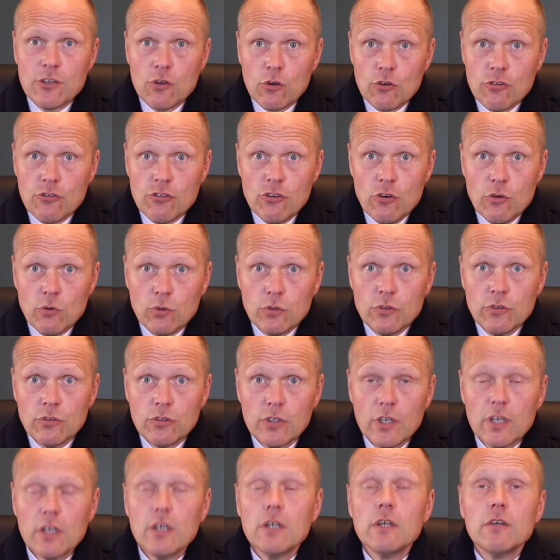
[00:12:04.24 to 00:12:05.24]
your
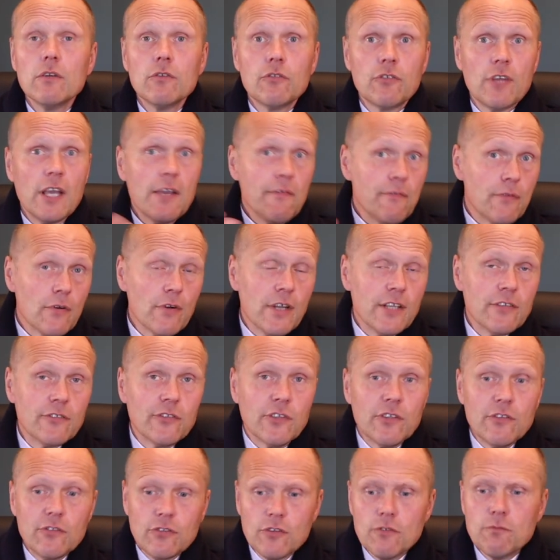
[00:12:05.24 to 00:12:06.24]
shoes, say, for
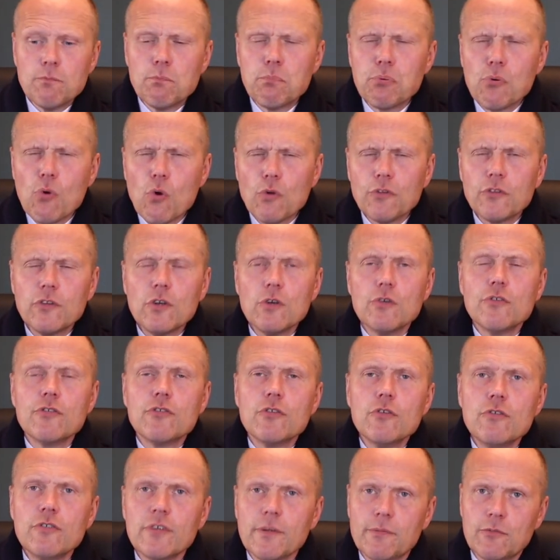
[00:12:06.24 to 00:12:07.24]
instance, you've brought those
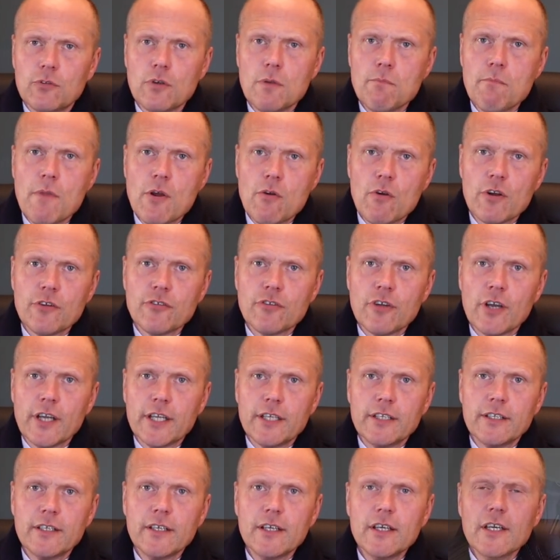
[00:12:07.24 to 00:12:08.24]
shoes up to a mirror
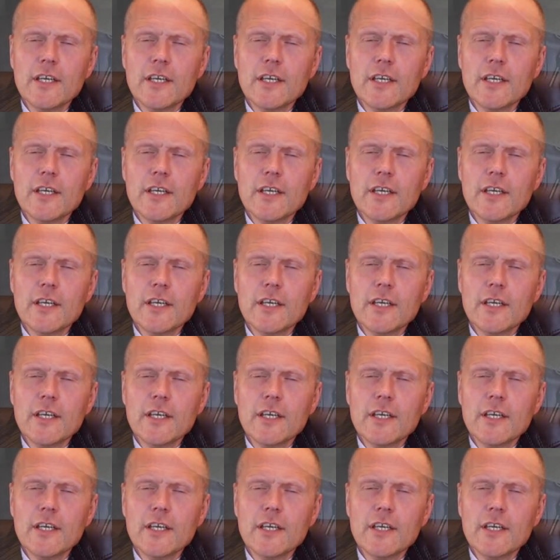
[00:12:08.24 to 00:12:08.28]
shine,